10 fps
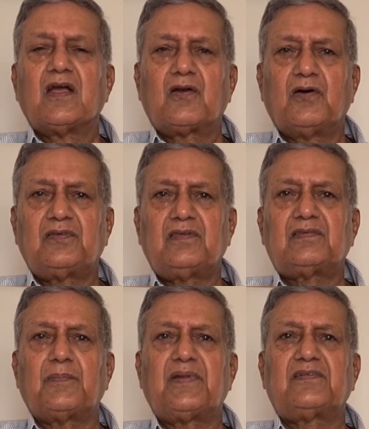causes
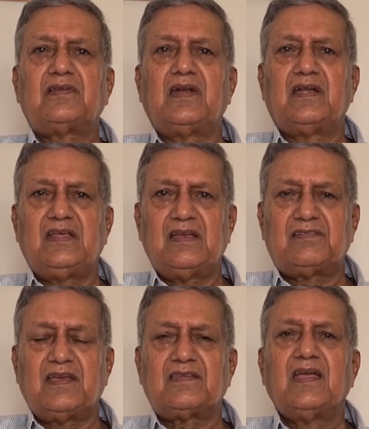suppression in
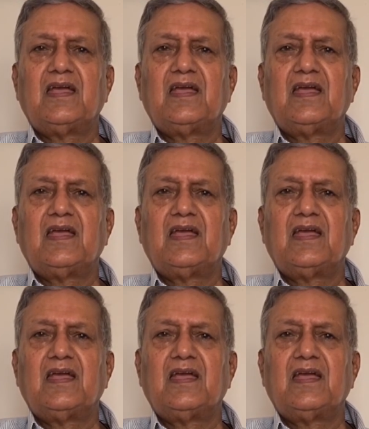TSH